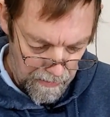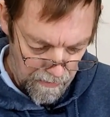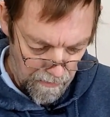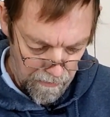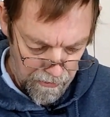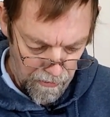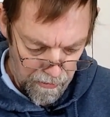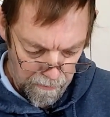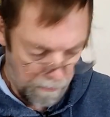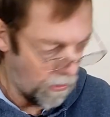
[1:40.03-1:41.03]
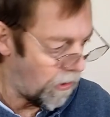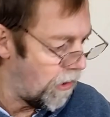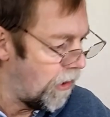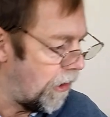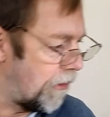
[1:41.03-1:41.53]
So I'm just going to put
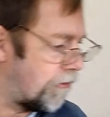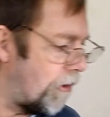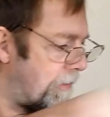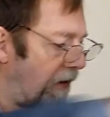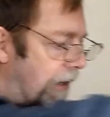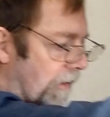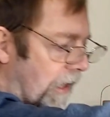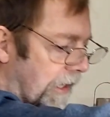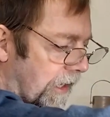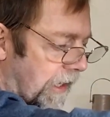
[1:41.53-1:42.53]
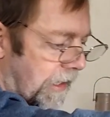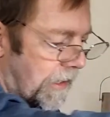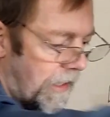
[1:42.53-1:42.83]
a drop of outliner in